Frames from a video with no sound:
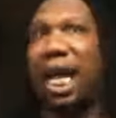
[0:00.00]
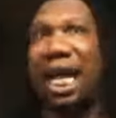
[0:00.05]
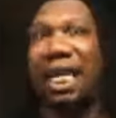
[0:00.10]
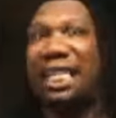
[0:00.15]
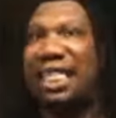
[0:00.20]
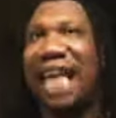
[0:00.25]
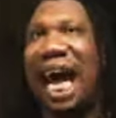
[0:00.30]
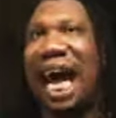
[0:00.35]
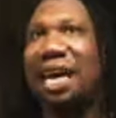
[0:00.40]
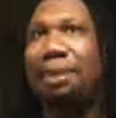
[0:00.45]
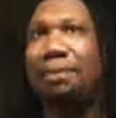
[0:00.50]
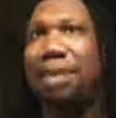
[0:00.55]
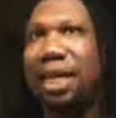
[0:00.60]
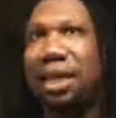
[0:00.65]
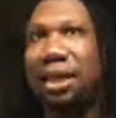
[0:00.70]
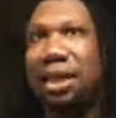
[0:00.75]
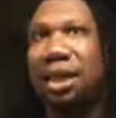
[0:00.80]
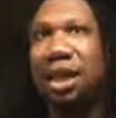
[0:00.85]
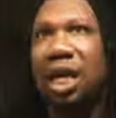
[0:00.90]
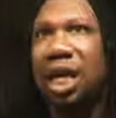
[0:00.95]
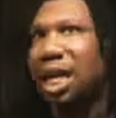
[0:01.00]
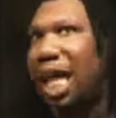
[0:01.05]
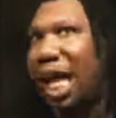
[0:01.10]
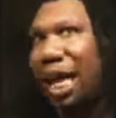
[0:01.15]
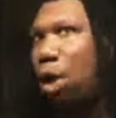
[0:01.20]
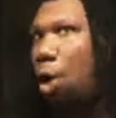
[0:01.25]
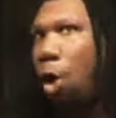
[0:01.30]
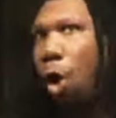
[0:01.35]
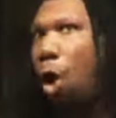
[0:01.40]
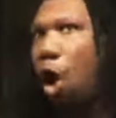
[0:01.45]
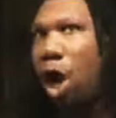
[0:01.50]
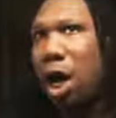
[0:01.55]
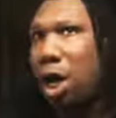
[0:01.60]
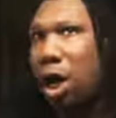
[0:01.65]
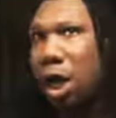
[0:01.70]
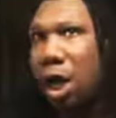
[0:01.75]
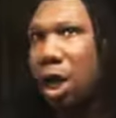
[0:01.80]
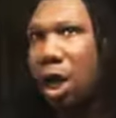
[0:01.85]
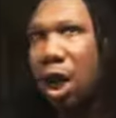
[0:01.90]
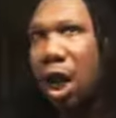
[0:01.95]
like diamonds, like
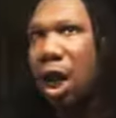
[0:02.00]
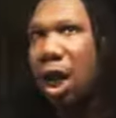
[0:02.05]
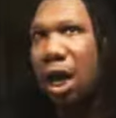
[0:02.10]
oil,